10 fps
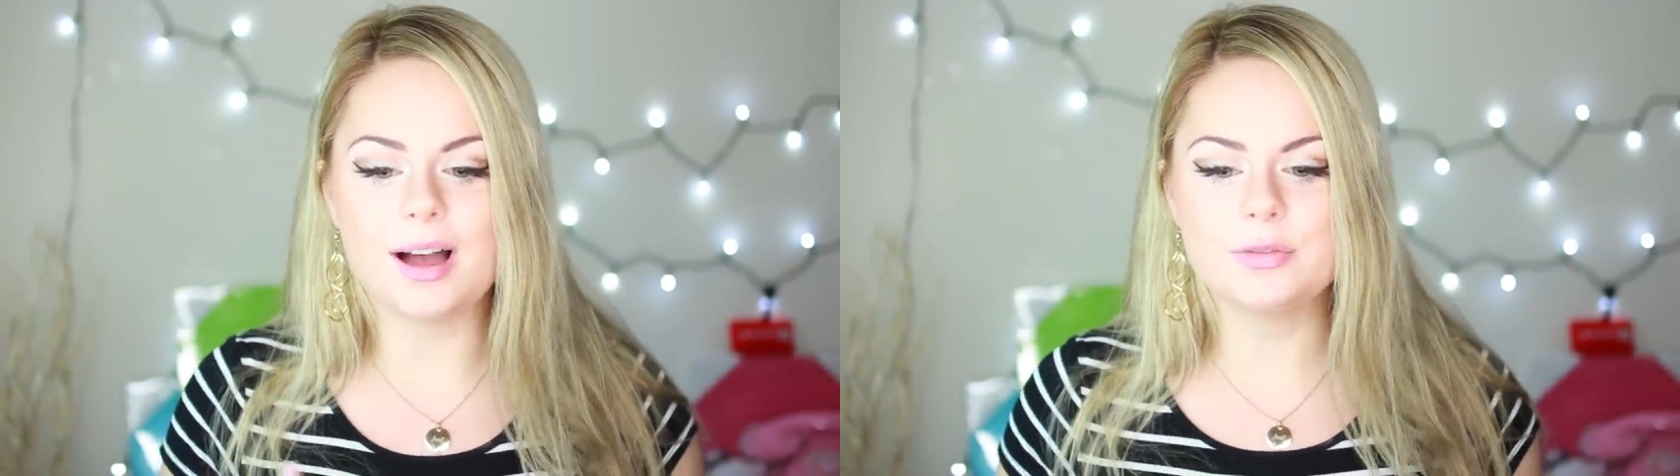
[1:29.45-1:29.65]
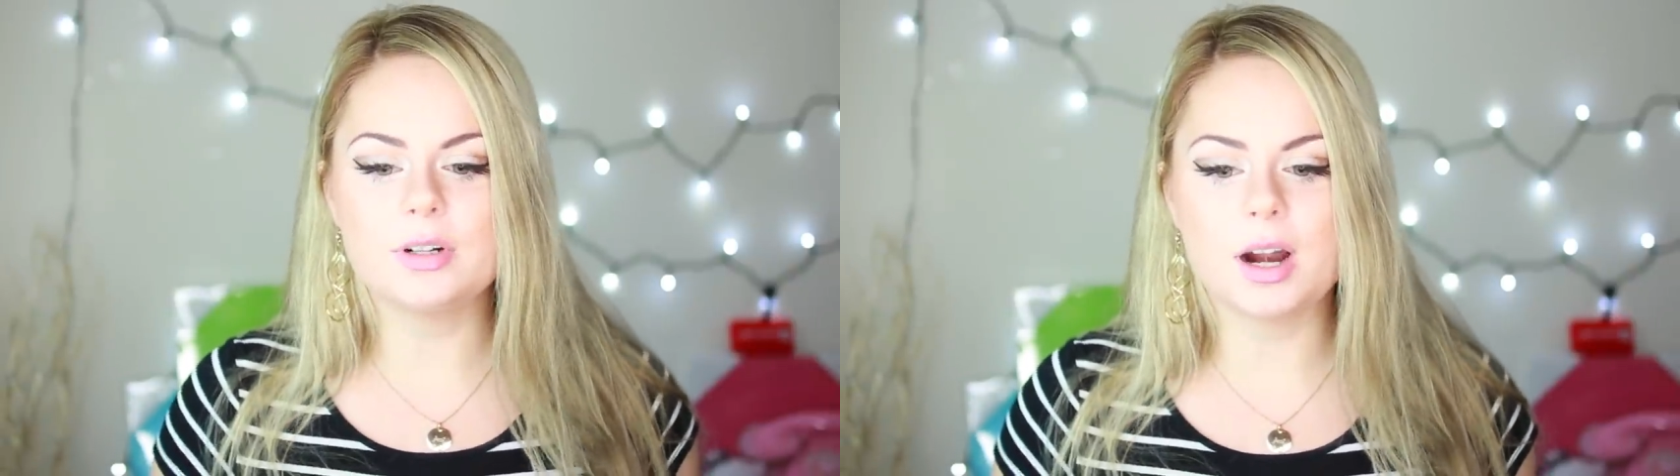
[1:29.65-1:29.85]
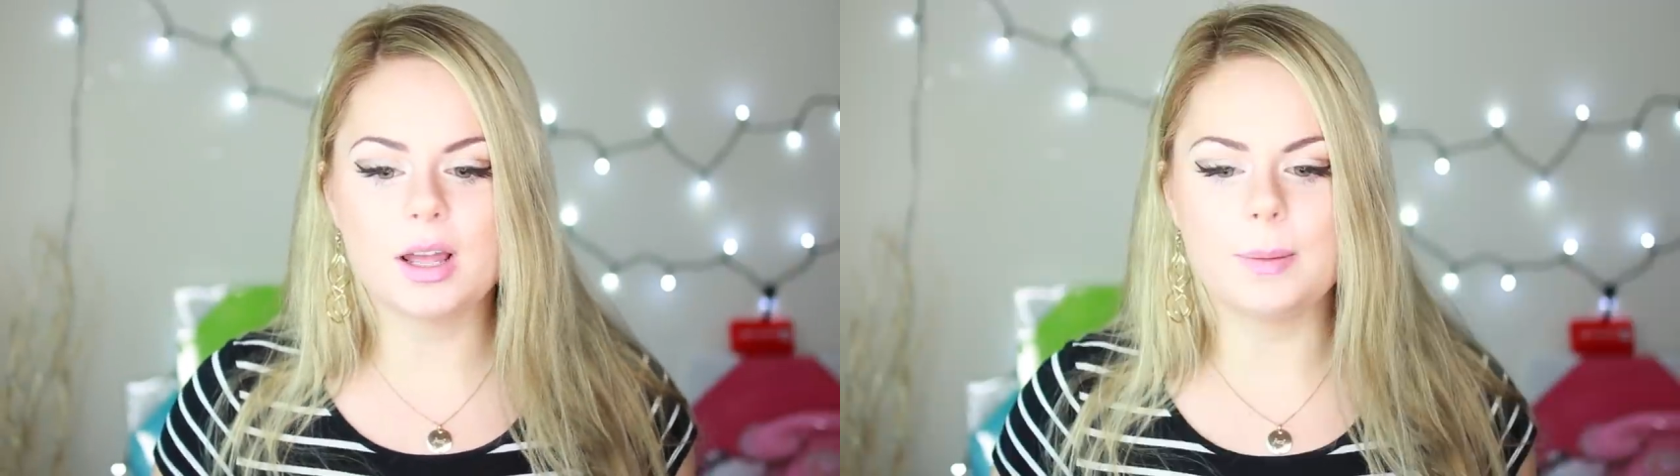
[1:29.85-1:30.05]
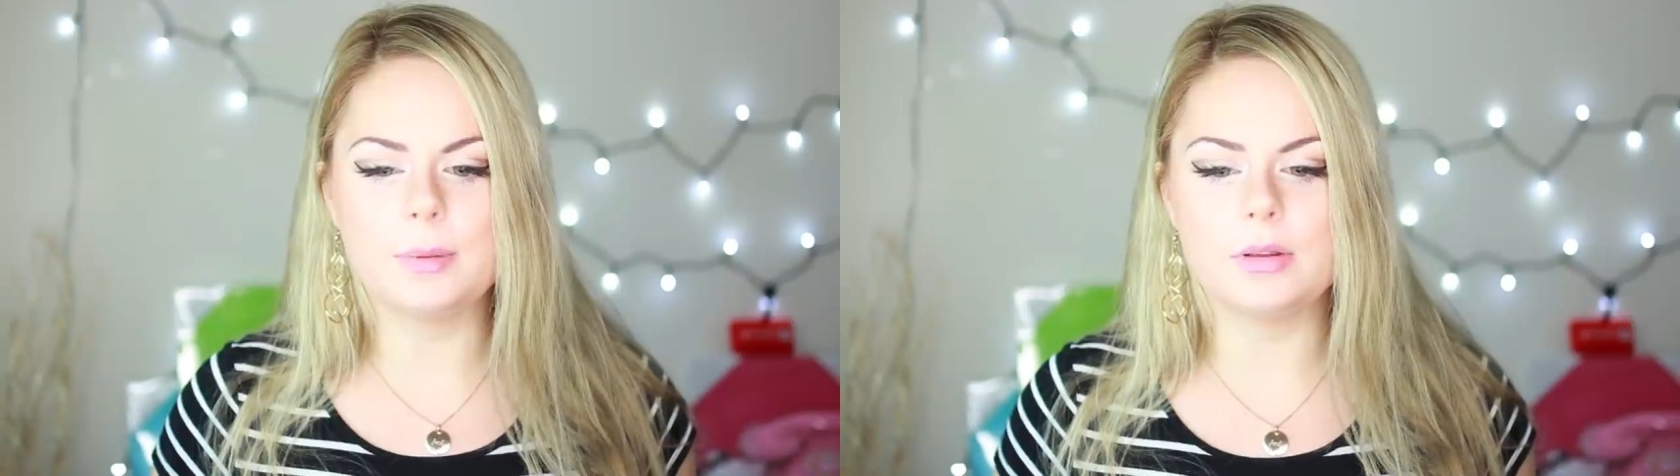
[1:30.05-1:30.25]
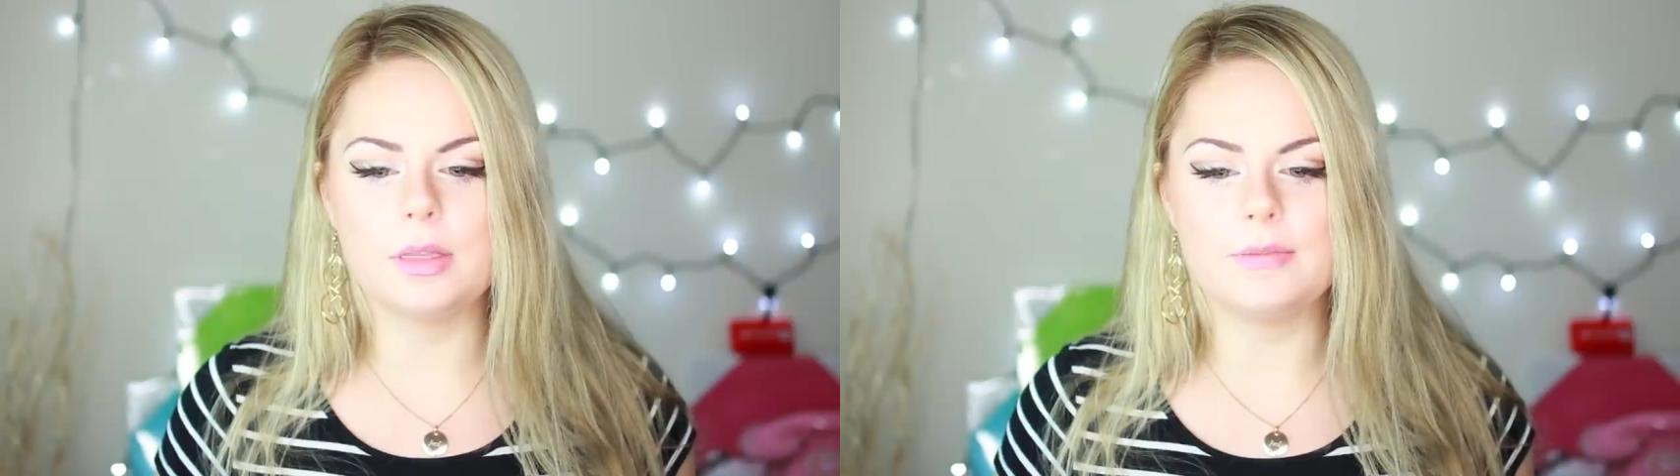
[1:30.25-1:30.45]
After I
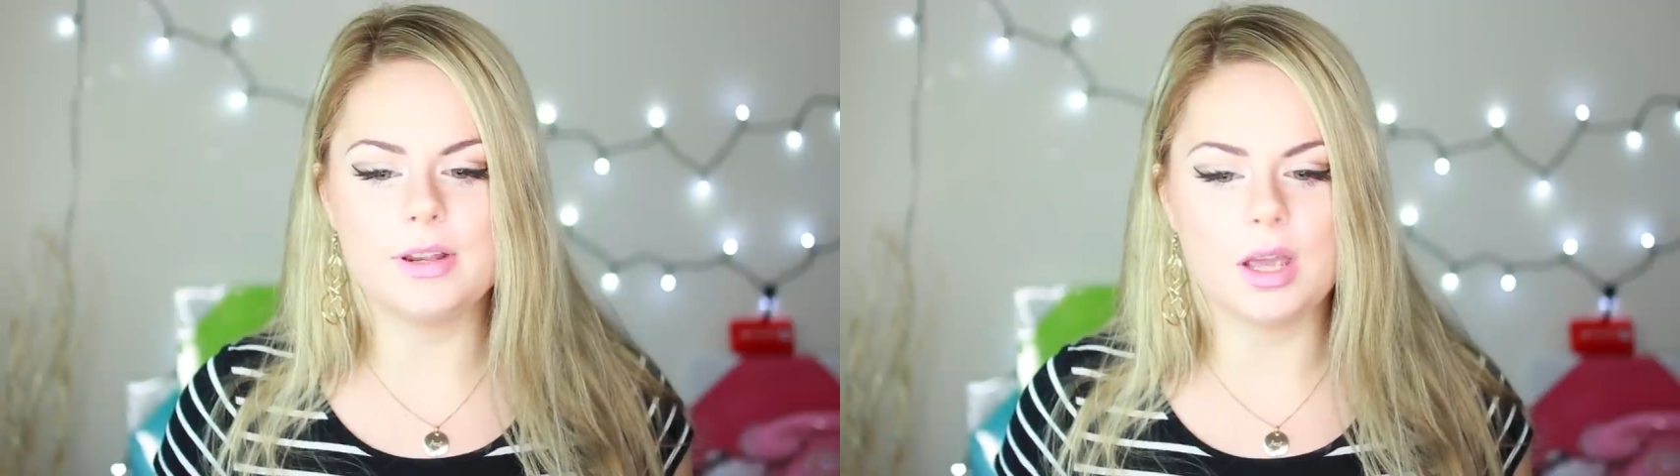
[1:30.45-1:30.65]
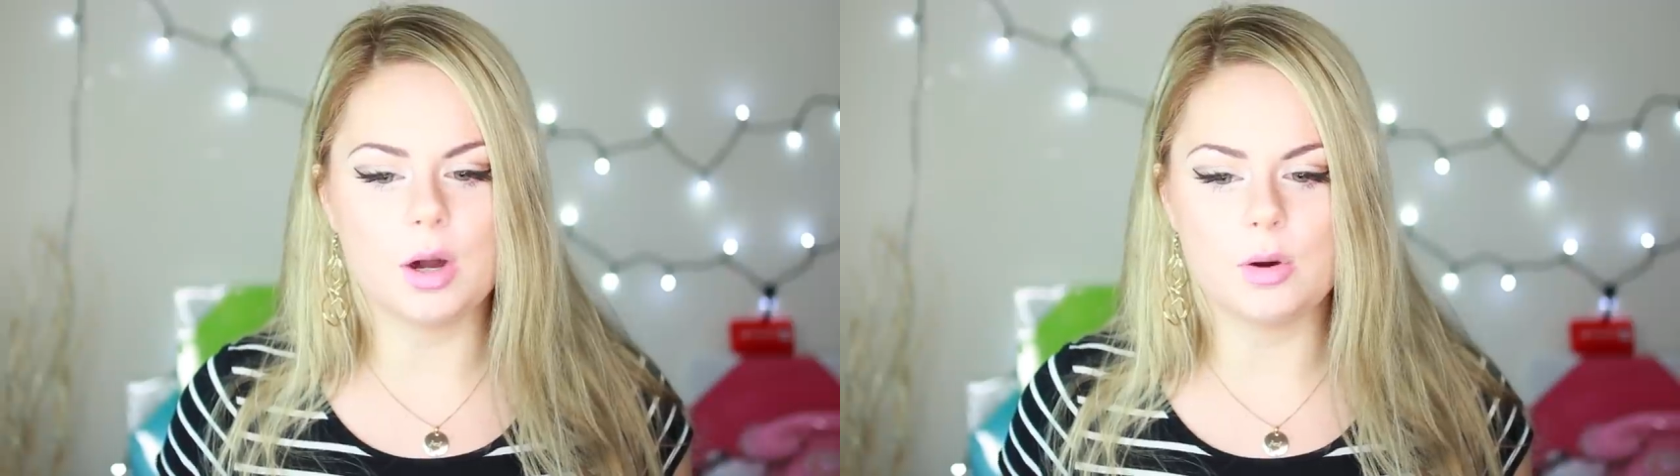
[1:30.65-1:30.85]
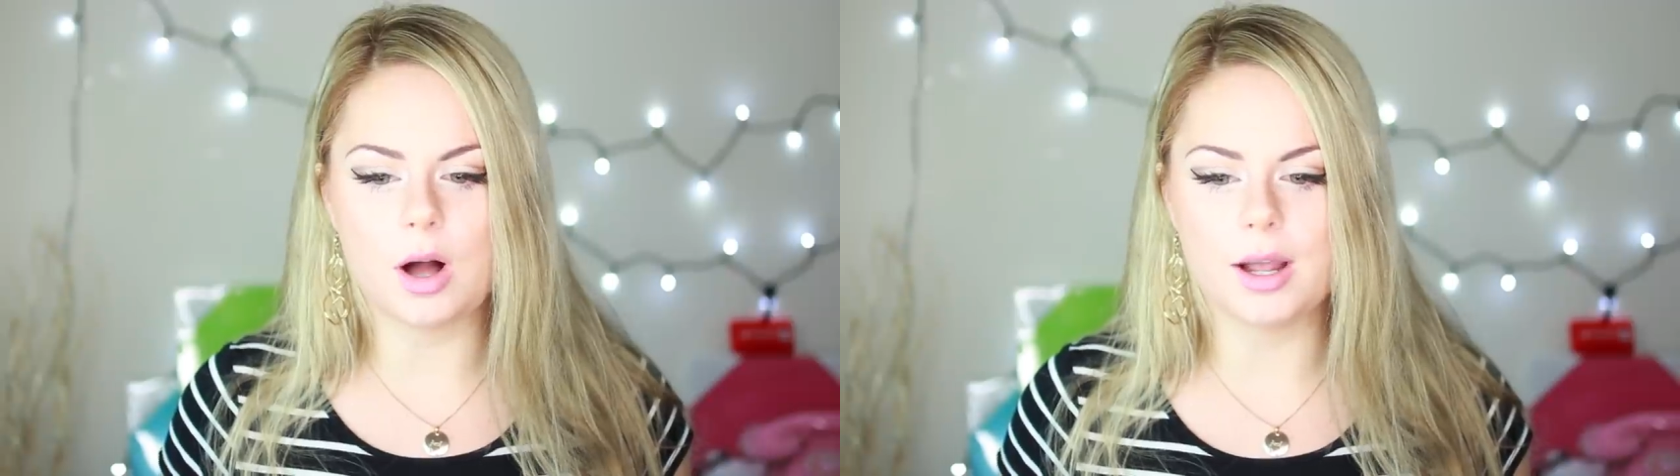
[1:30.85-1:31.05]
uploaded the video,